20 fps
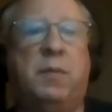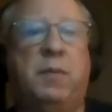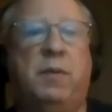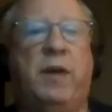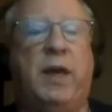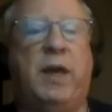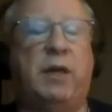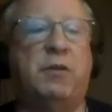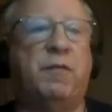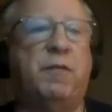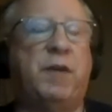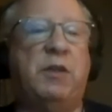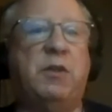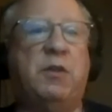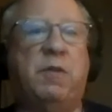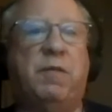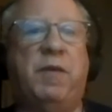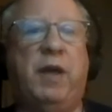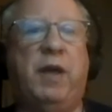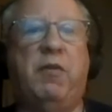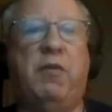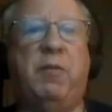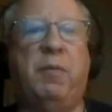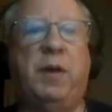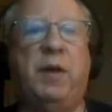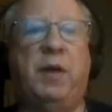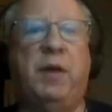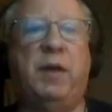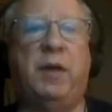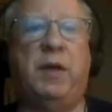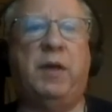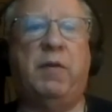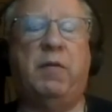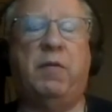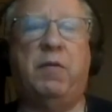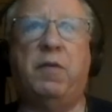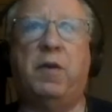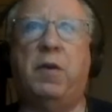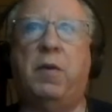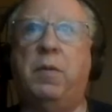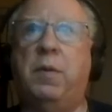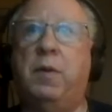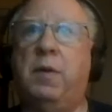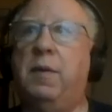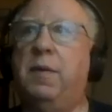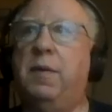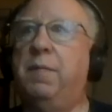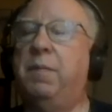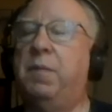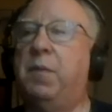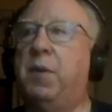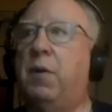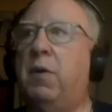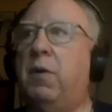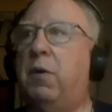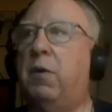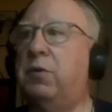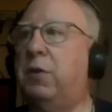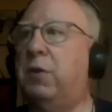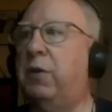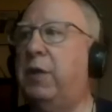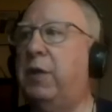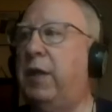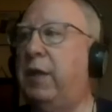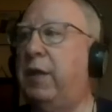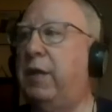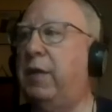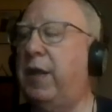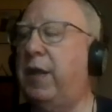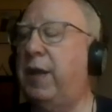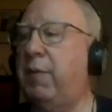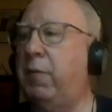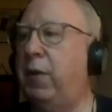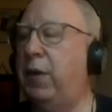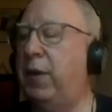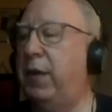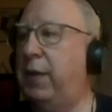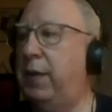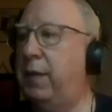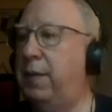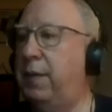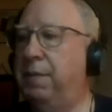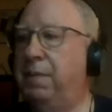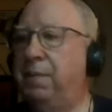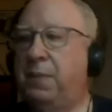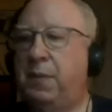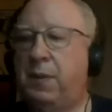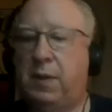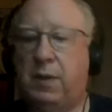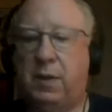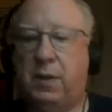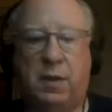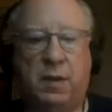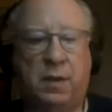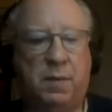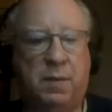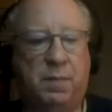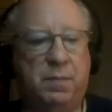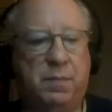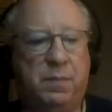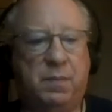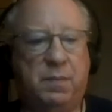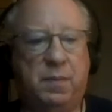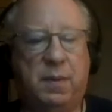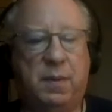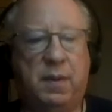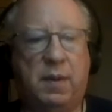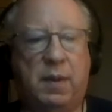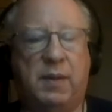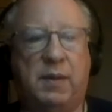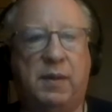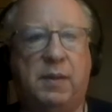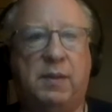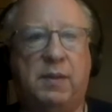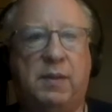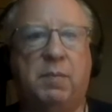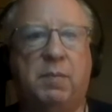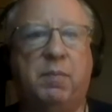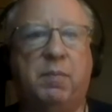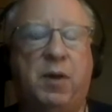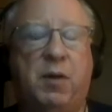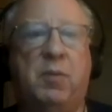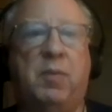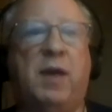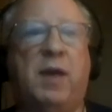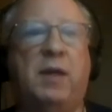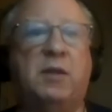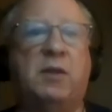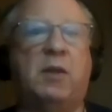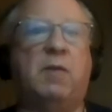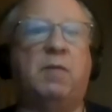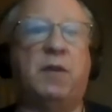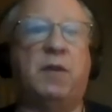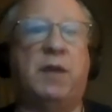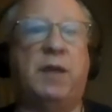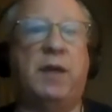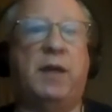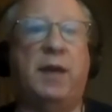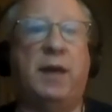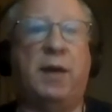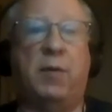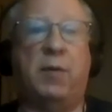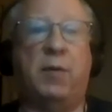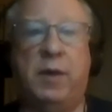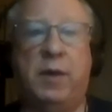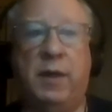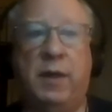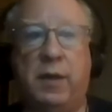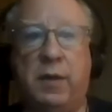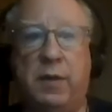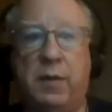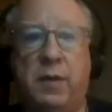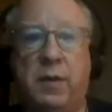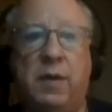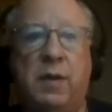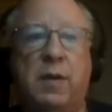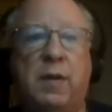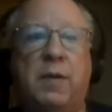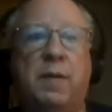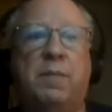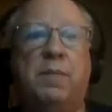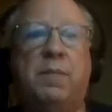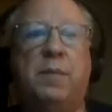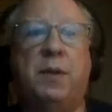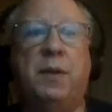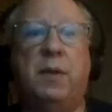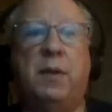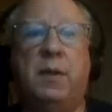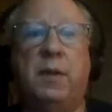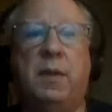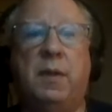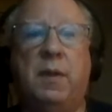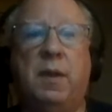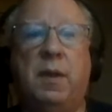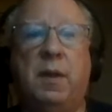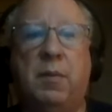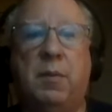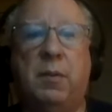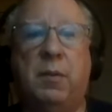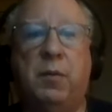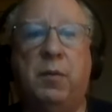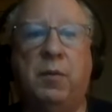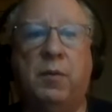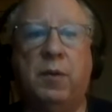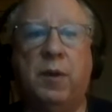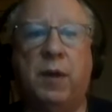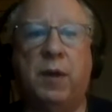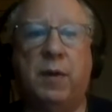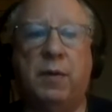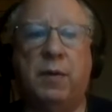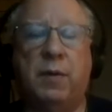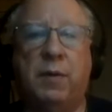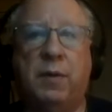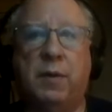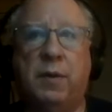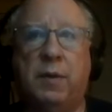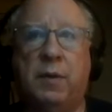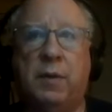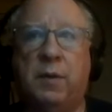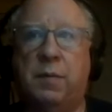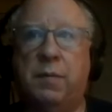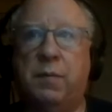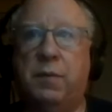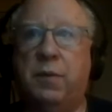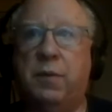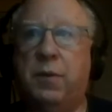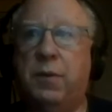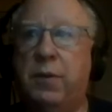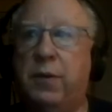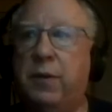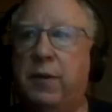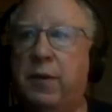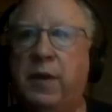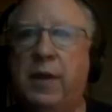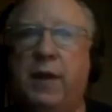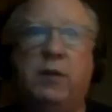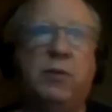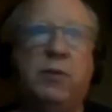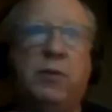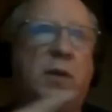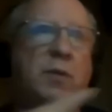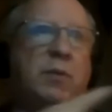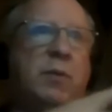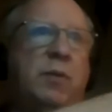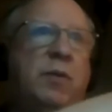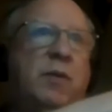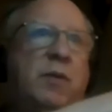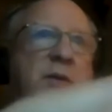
next face-to-face meeting is. So alternating that way, I compel myself to get out and move around during the day. So I'll do